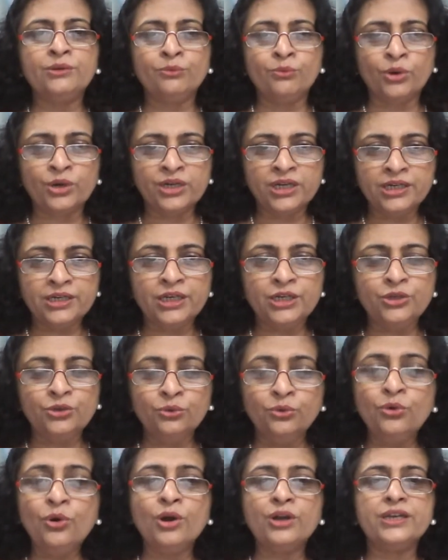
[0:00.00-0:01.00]
what did he
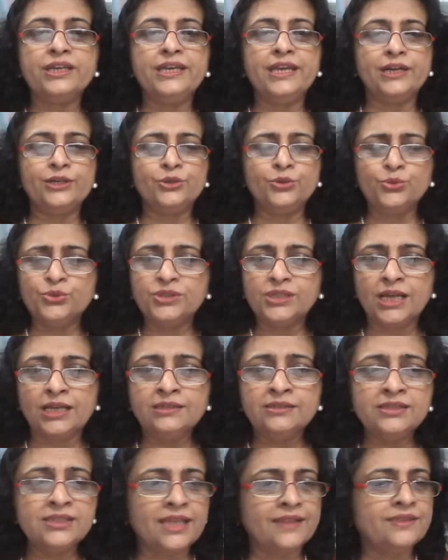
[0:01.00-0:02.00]
do, or he had two
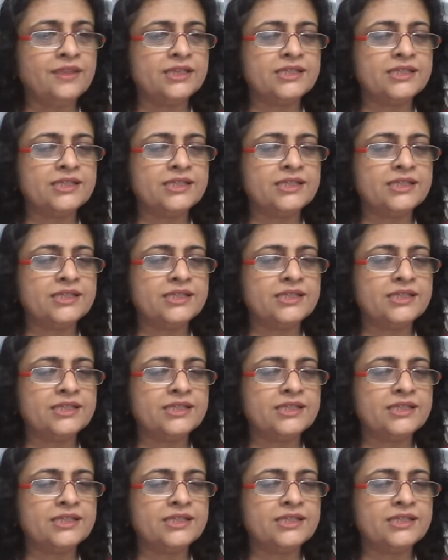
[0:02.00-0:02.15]
sons and